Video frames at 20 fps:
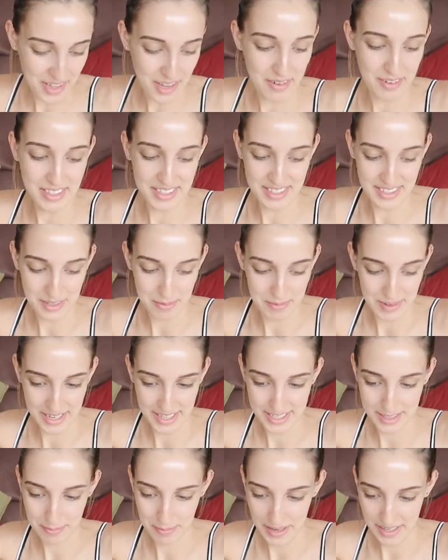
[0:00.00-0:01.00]
well, that was to be
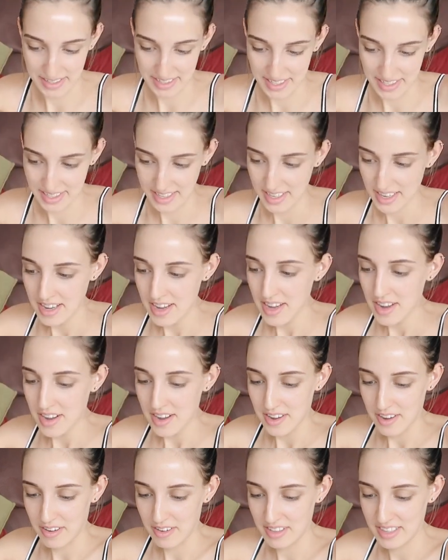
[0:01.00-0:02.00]
expected.
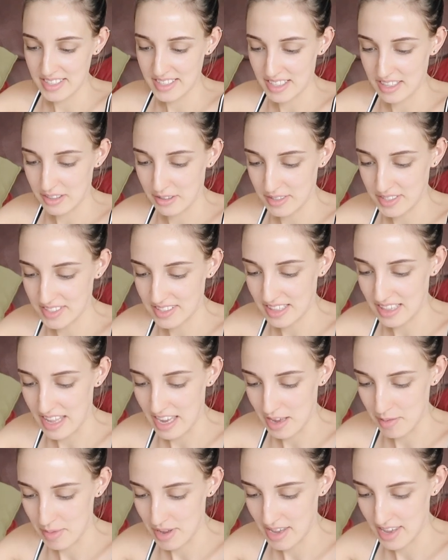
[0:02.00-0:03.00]
All these little
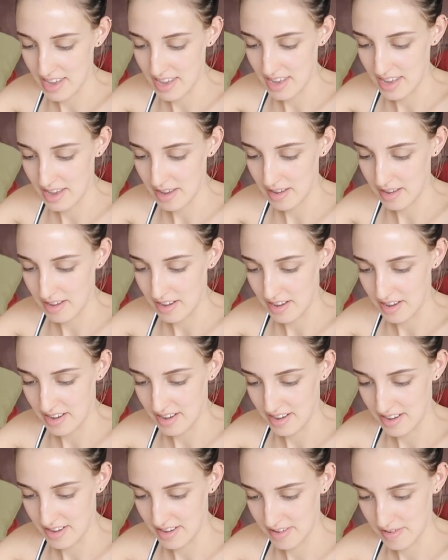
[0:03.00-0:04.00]
slimy,
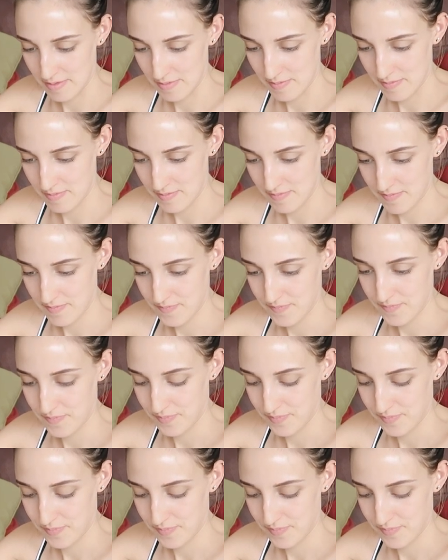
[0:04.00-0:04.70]
um,